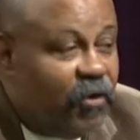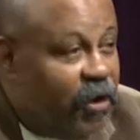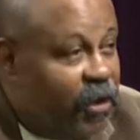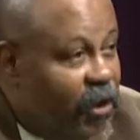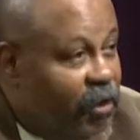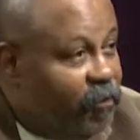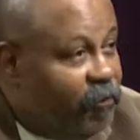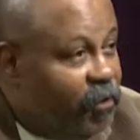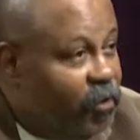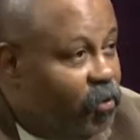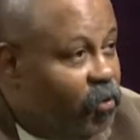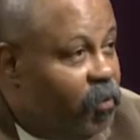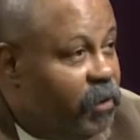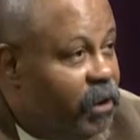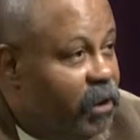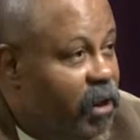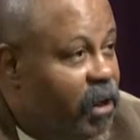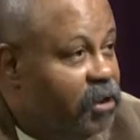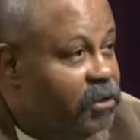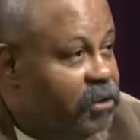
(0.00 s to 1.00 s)
an interview
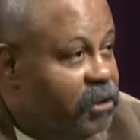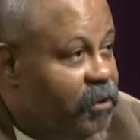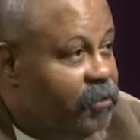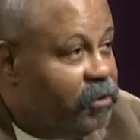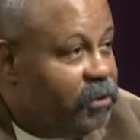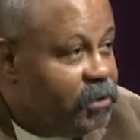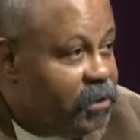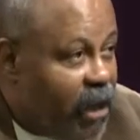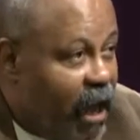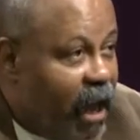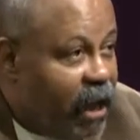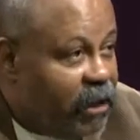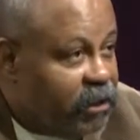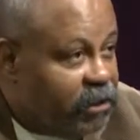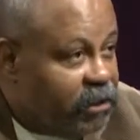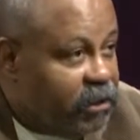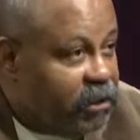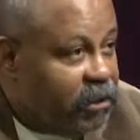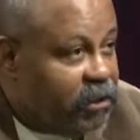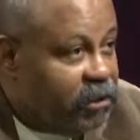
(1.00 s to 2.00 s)
because he was
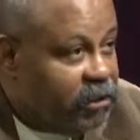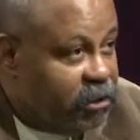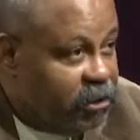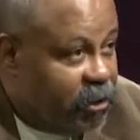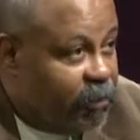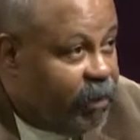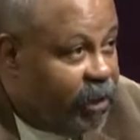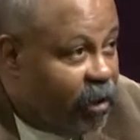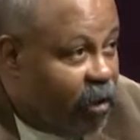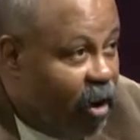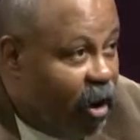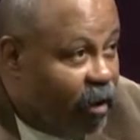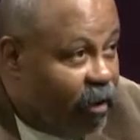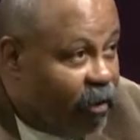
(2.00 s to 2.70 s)
challenging Jimmy Carter.